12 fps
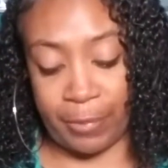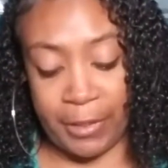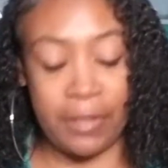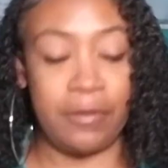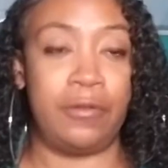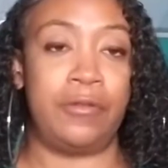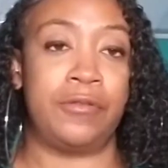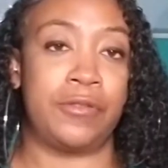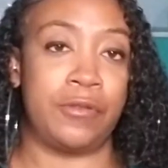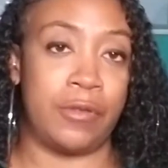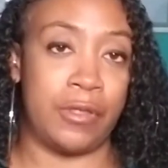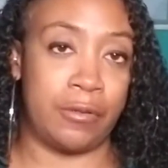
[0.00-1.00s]
pills
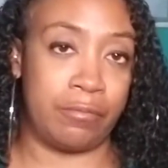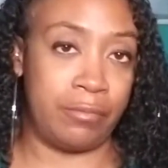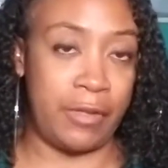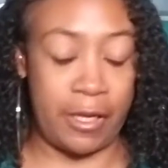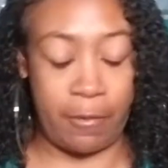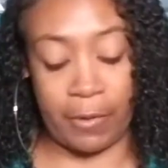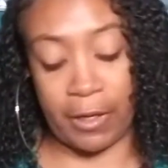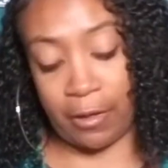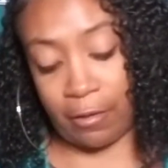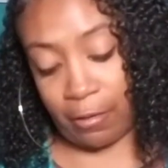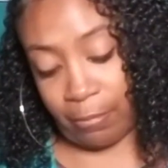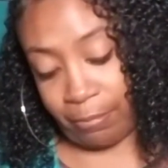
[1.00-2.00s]
or liquid
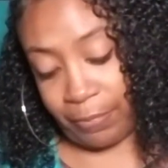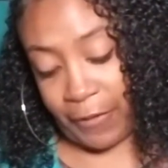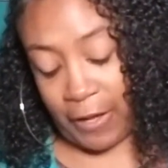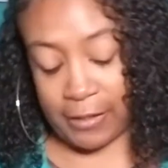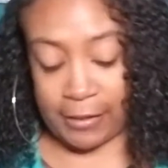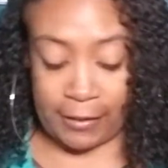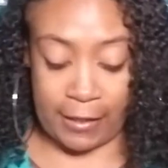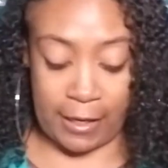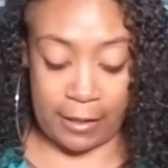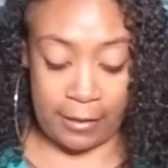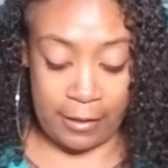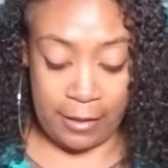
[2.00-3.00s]
or things like
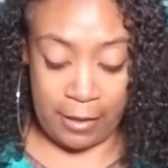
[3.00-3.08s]
that.